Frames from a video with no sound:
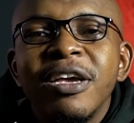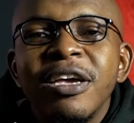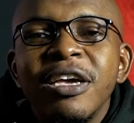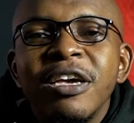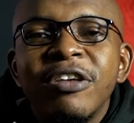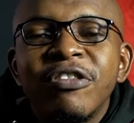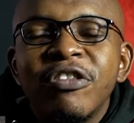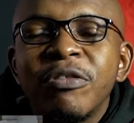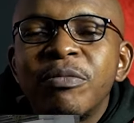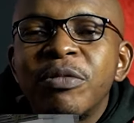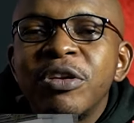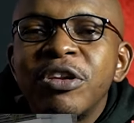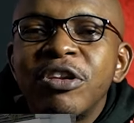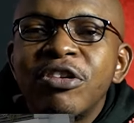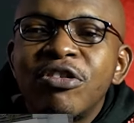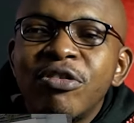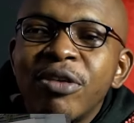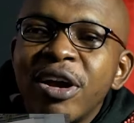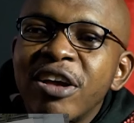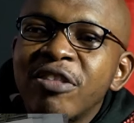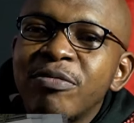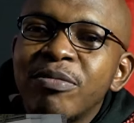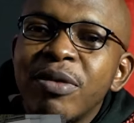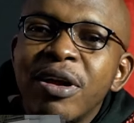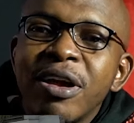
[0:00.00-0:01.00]
If somebody
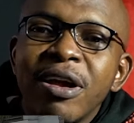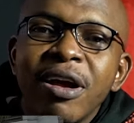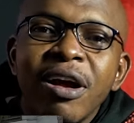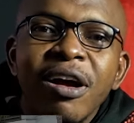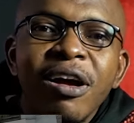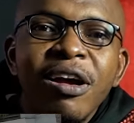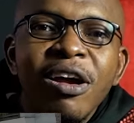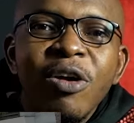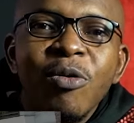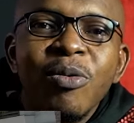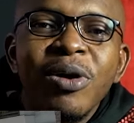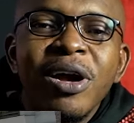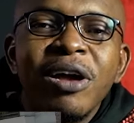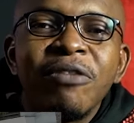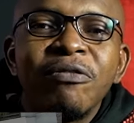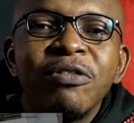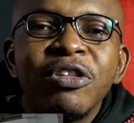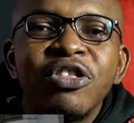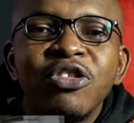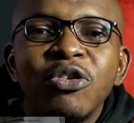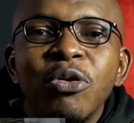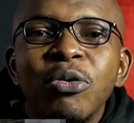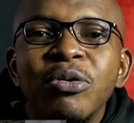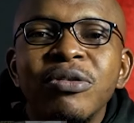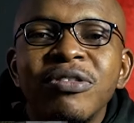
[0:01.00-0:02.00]
drives my car away and
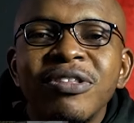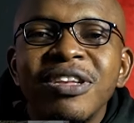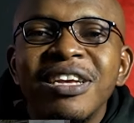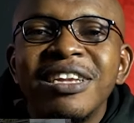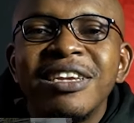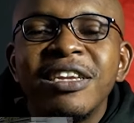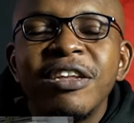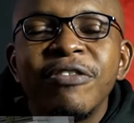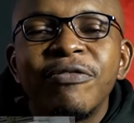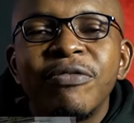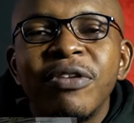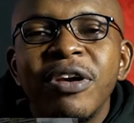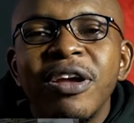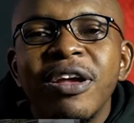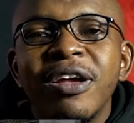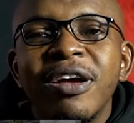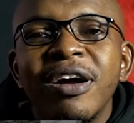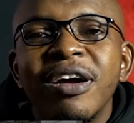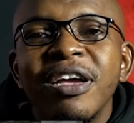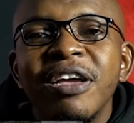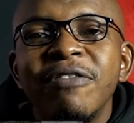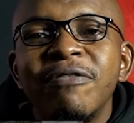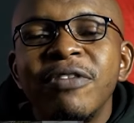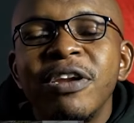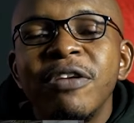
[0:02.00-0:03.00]
returns a different
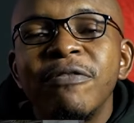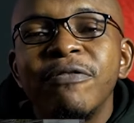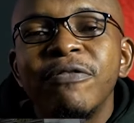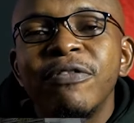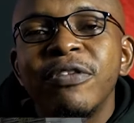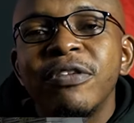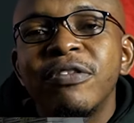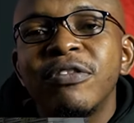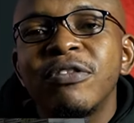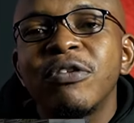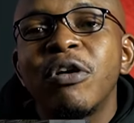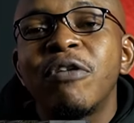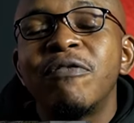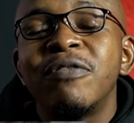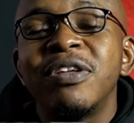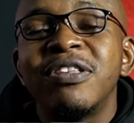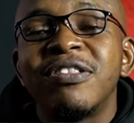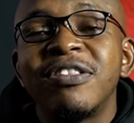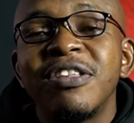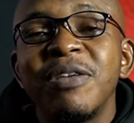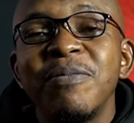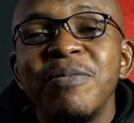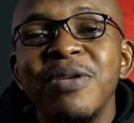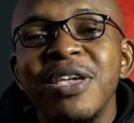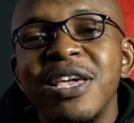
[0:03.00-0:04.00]
car, even if it's of the
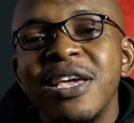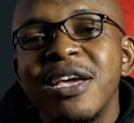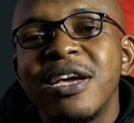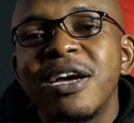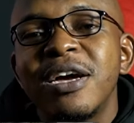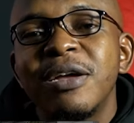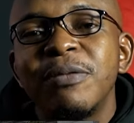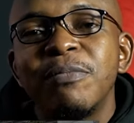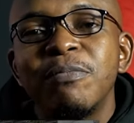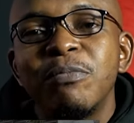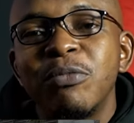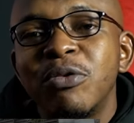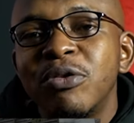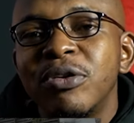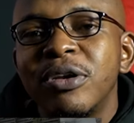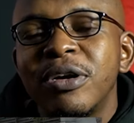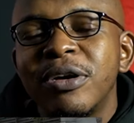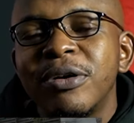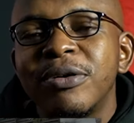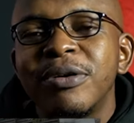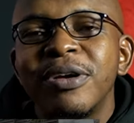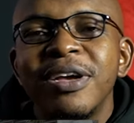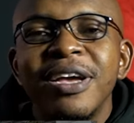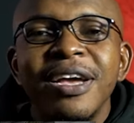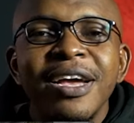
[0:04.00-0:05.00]
same year and
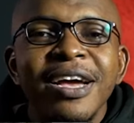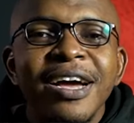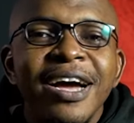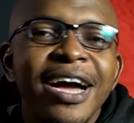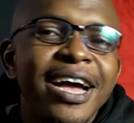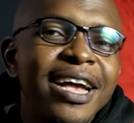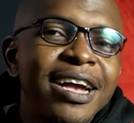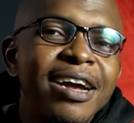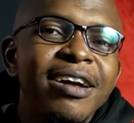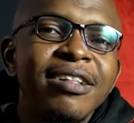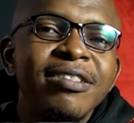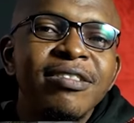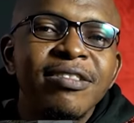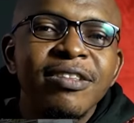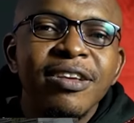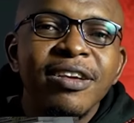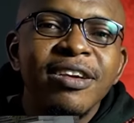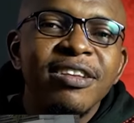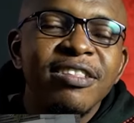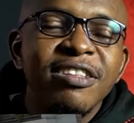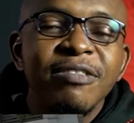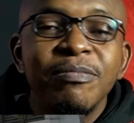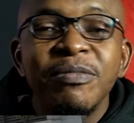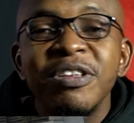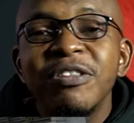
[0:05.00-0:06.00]
model, I can't take
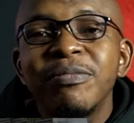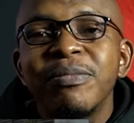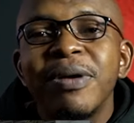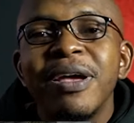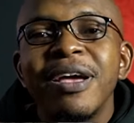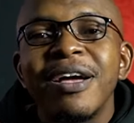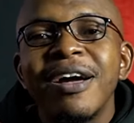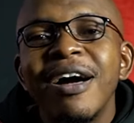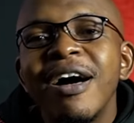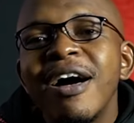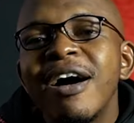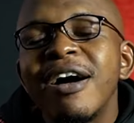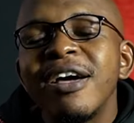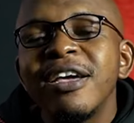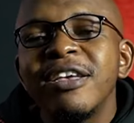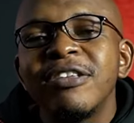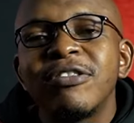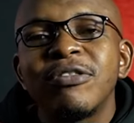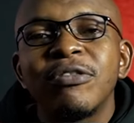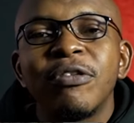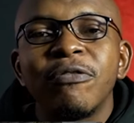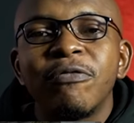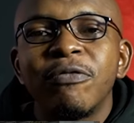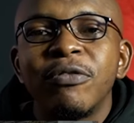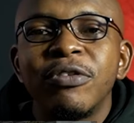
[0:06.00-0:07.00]
it. It means my car is
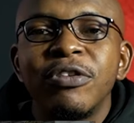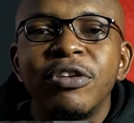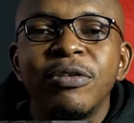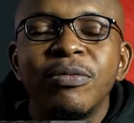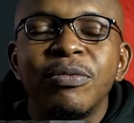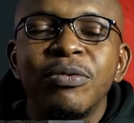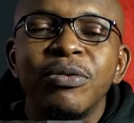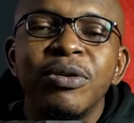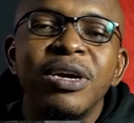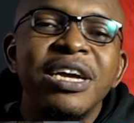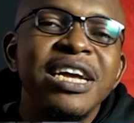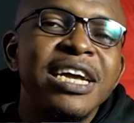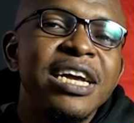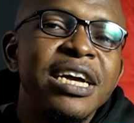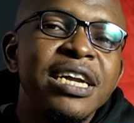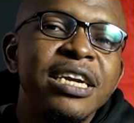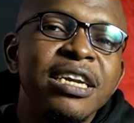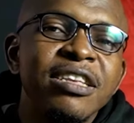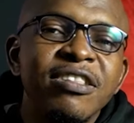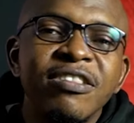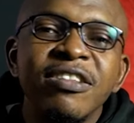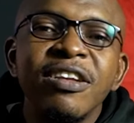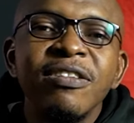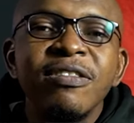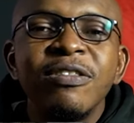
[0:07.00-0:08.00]
not fungible. The
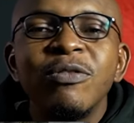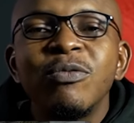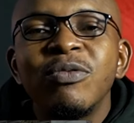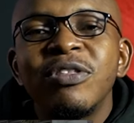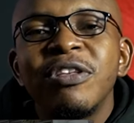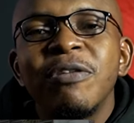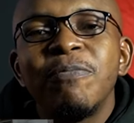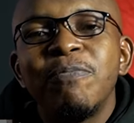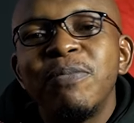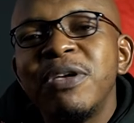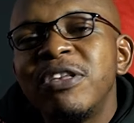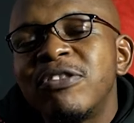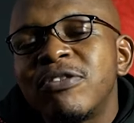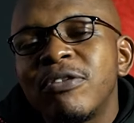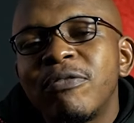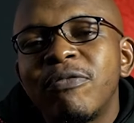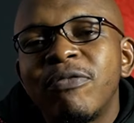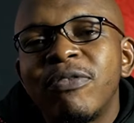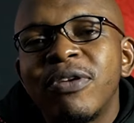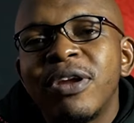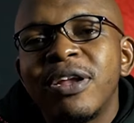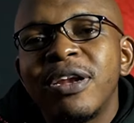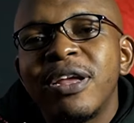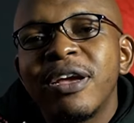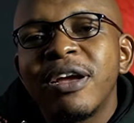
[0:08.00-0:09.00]
same thing with a piece
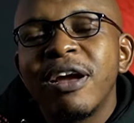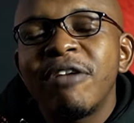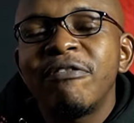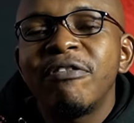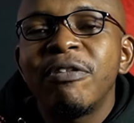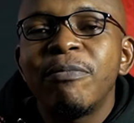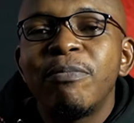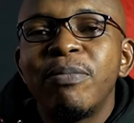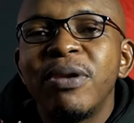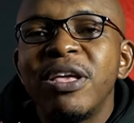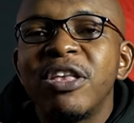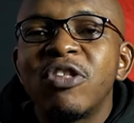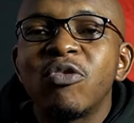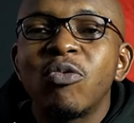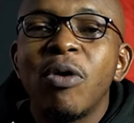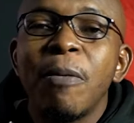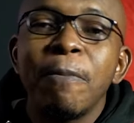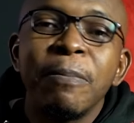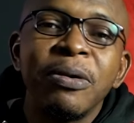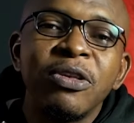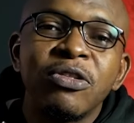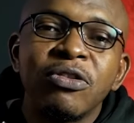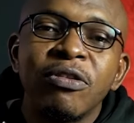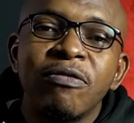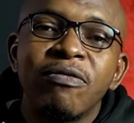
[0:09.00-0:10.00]
of land. I can replace one
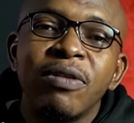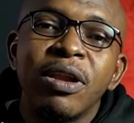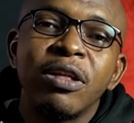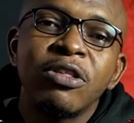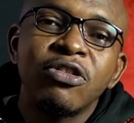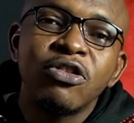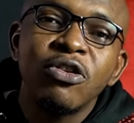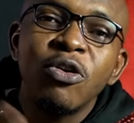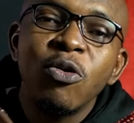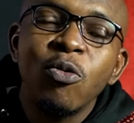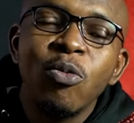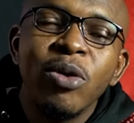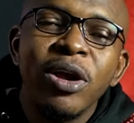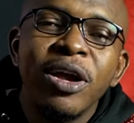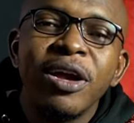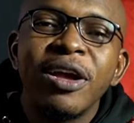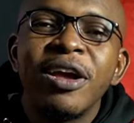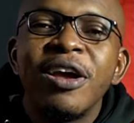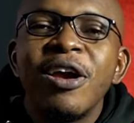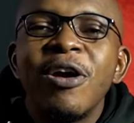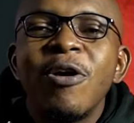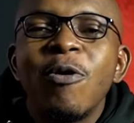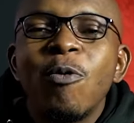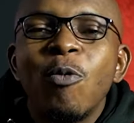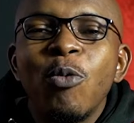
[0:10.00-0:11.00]
piece of land somewhere
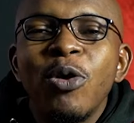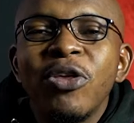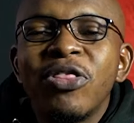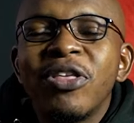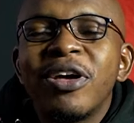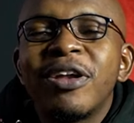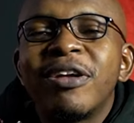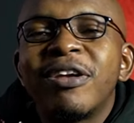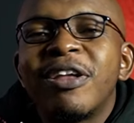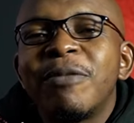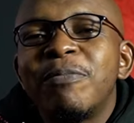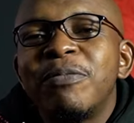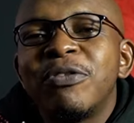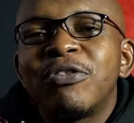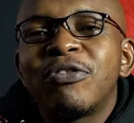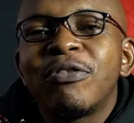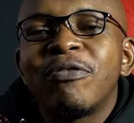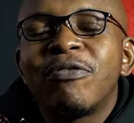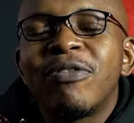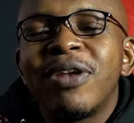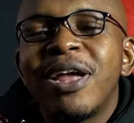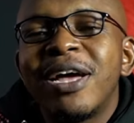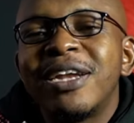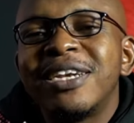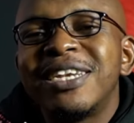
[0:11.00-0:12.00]
with another piece
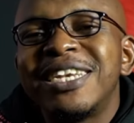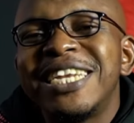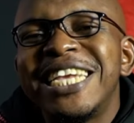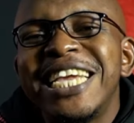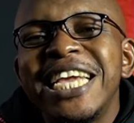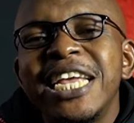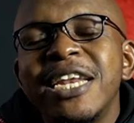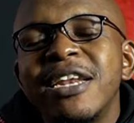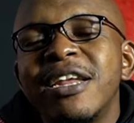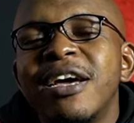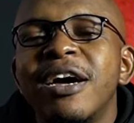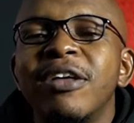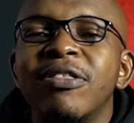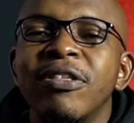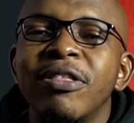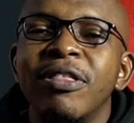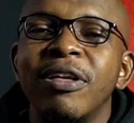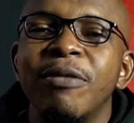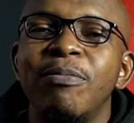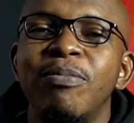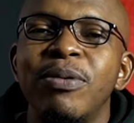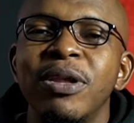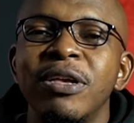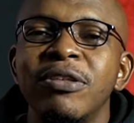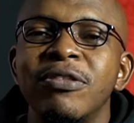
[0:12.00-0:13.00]
of land in
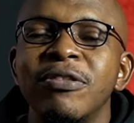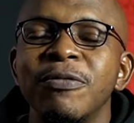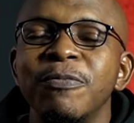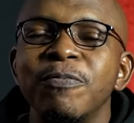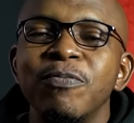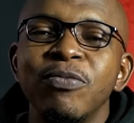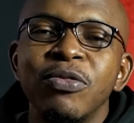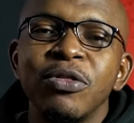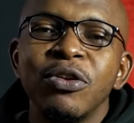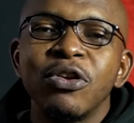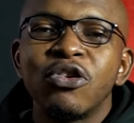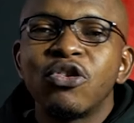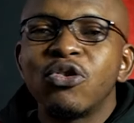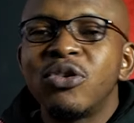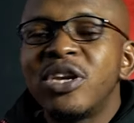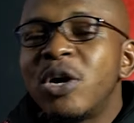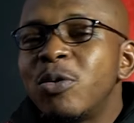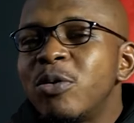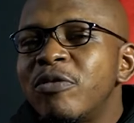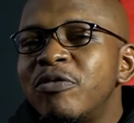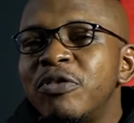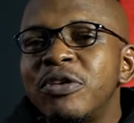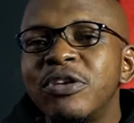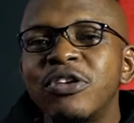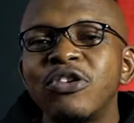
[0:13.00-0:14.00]
another place. So now
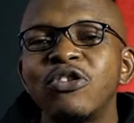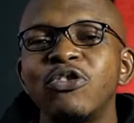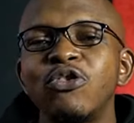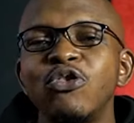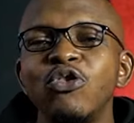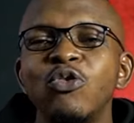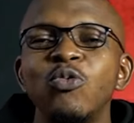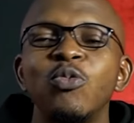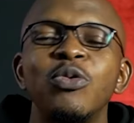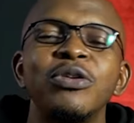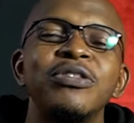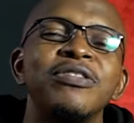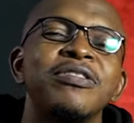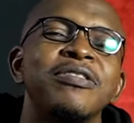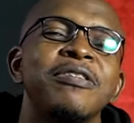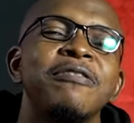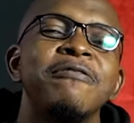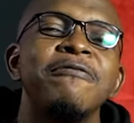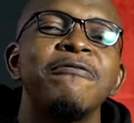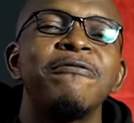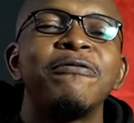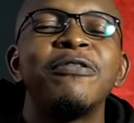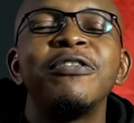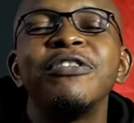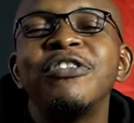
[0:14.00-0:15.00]
we've understood what
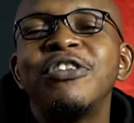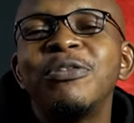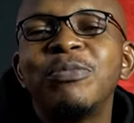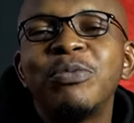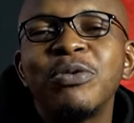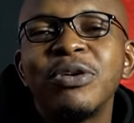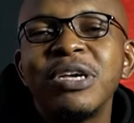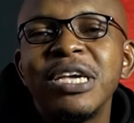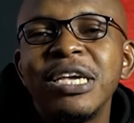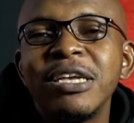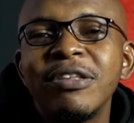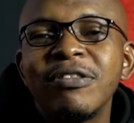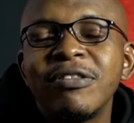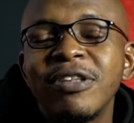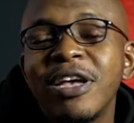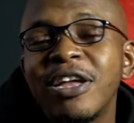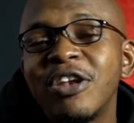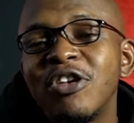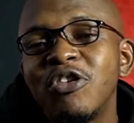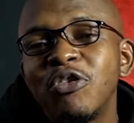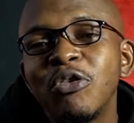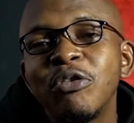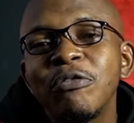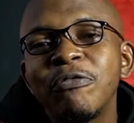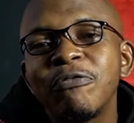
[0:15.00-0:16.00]
fungible is
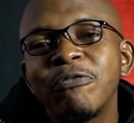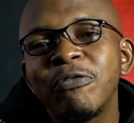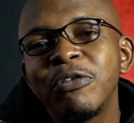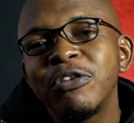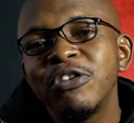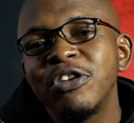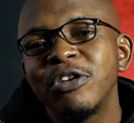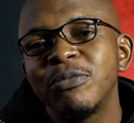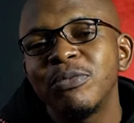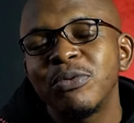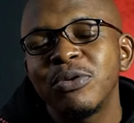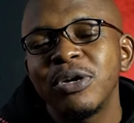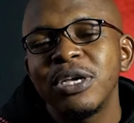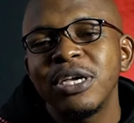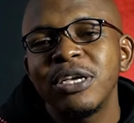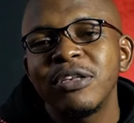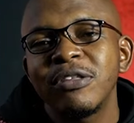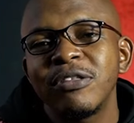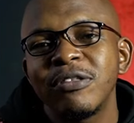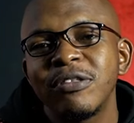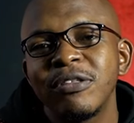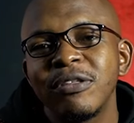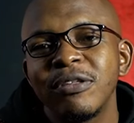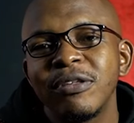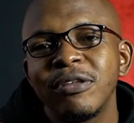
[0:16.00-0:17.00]
and non-fungible
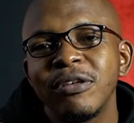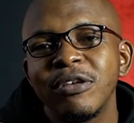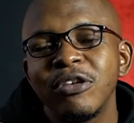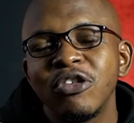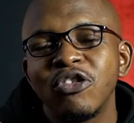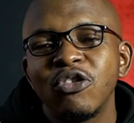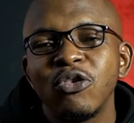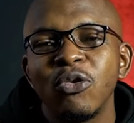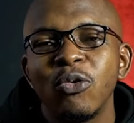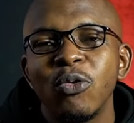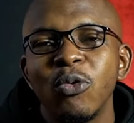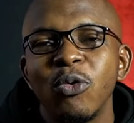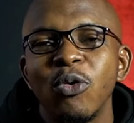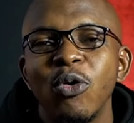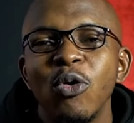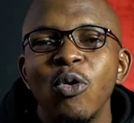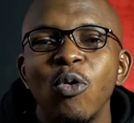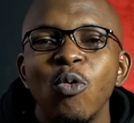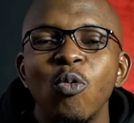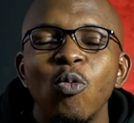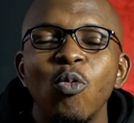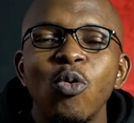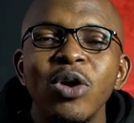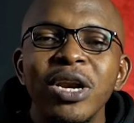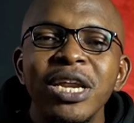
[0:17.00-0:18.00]
is. So
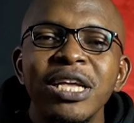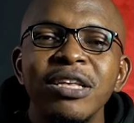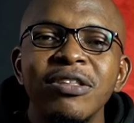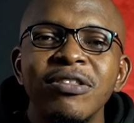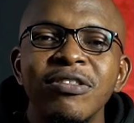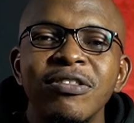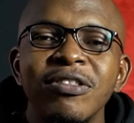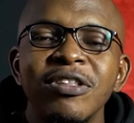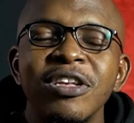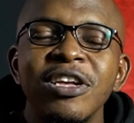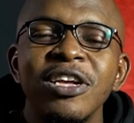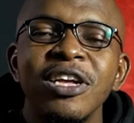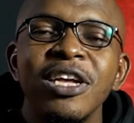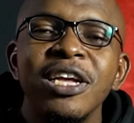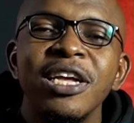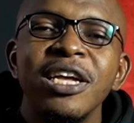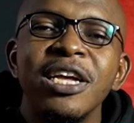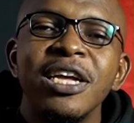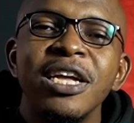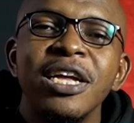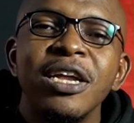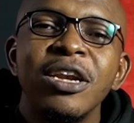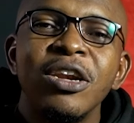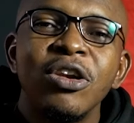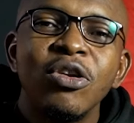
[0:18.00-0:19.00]
what is
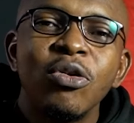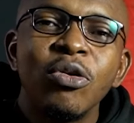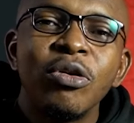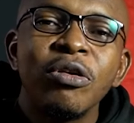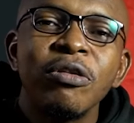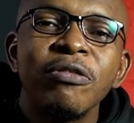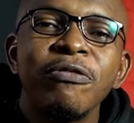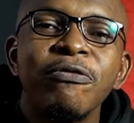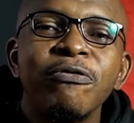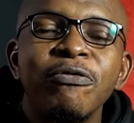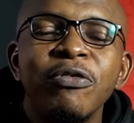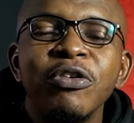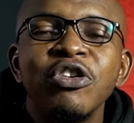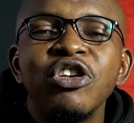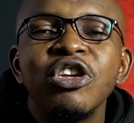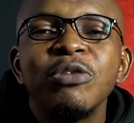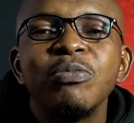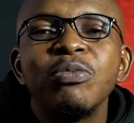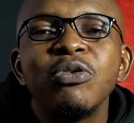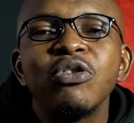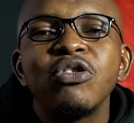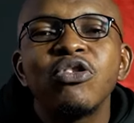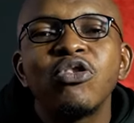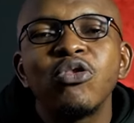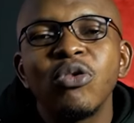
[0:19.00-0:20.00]

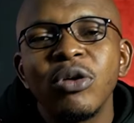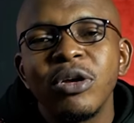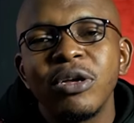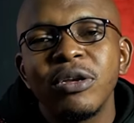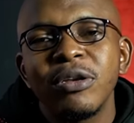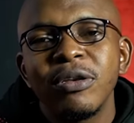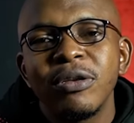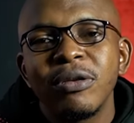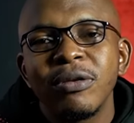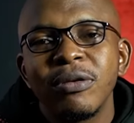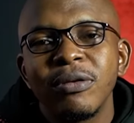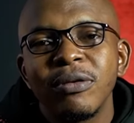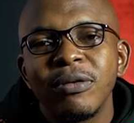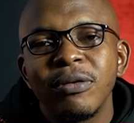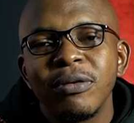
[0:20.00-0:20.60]
non-fungible token?